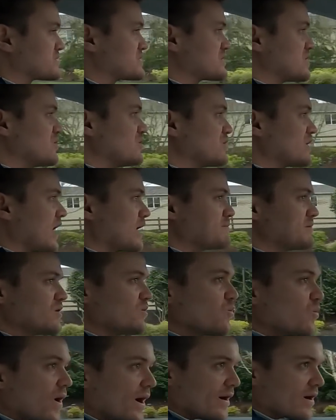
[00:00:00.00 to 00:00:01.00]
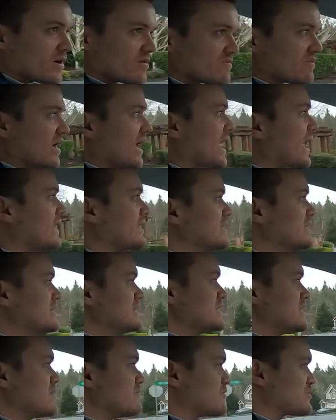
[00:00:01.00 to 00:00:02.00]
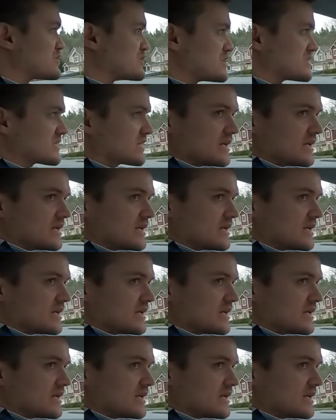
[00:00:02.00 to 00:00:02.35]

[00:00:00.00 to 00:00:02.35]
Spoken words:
So you got to be aware of that if you're just